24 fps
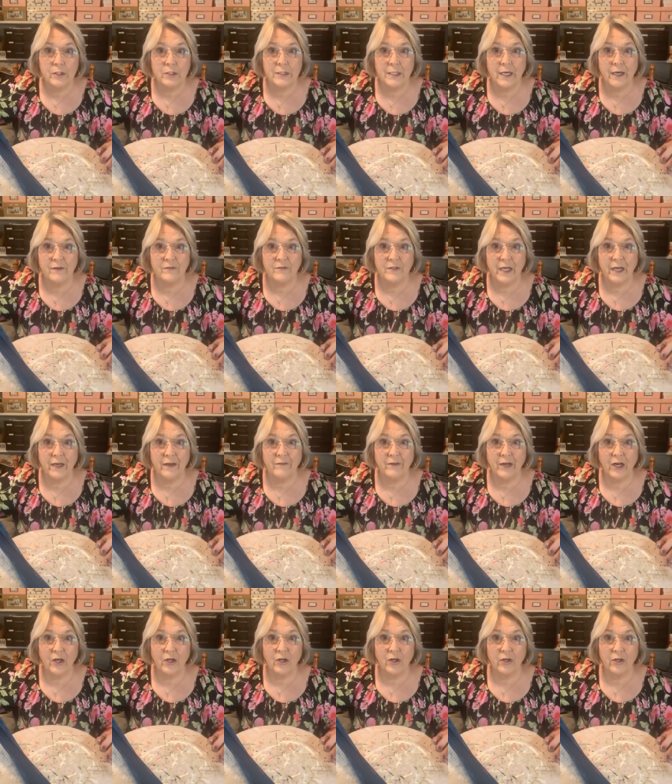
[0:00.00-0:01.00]
We just have to
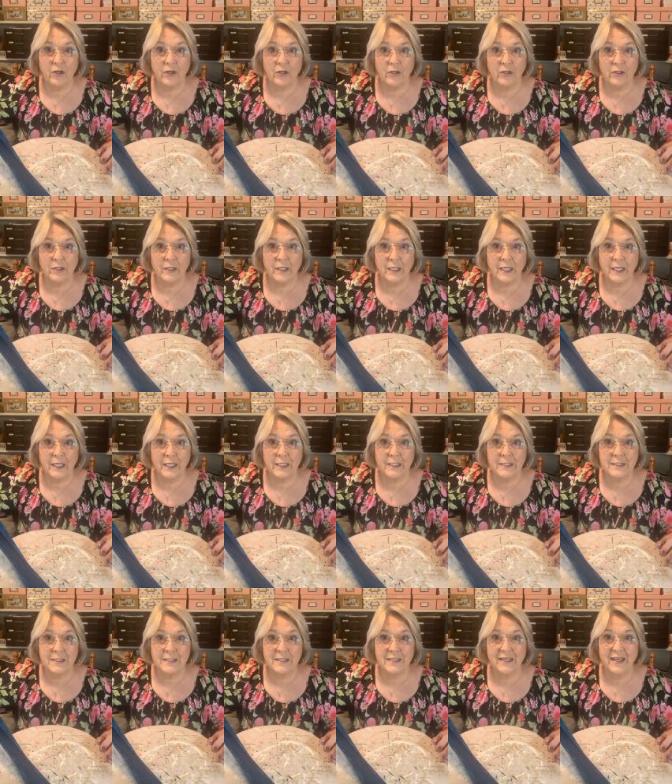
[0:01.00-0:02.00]
have our
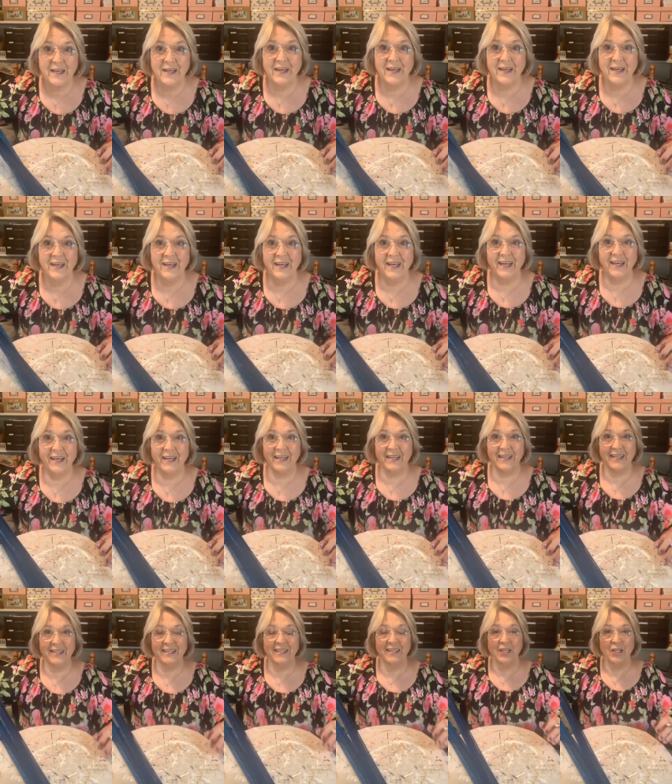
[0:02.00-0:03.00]
goodies.
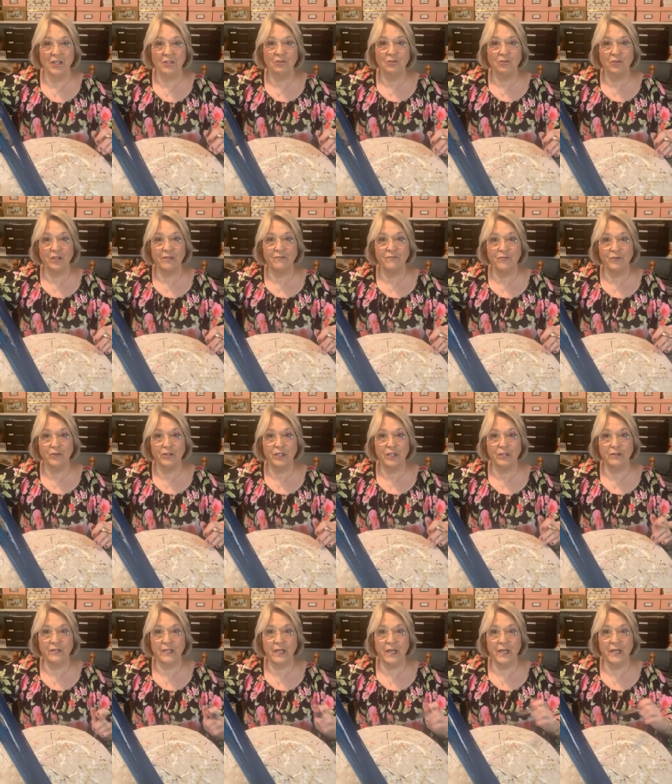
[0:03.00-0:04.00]
You're looking for
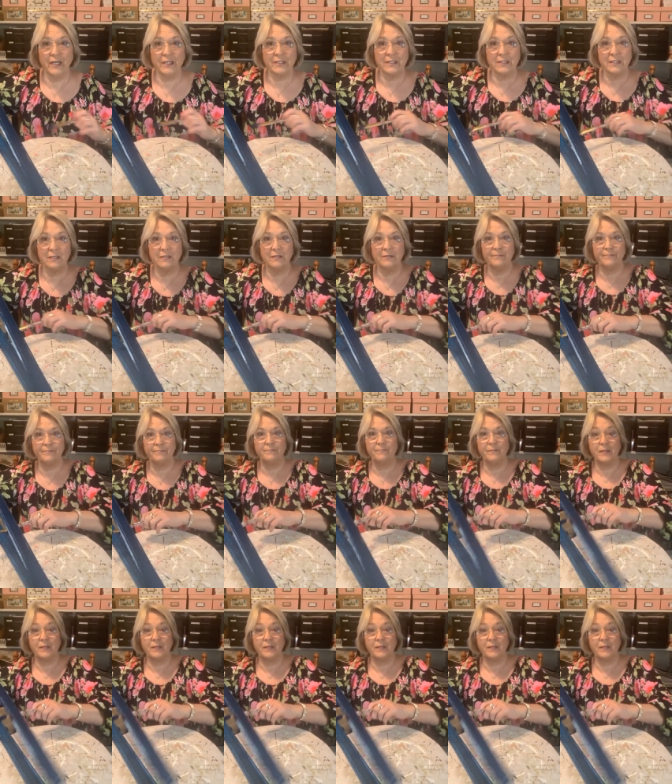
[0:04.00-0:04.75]
a new desk?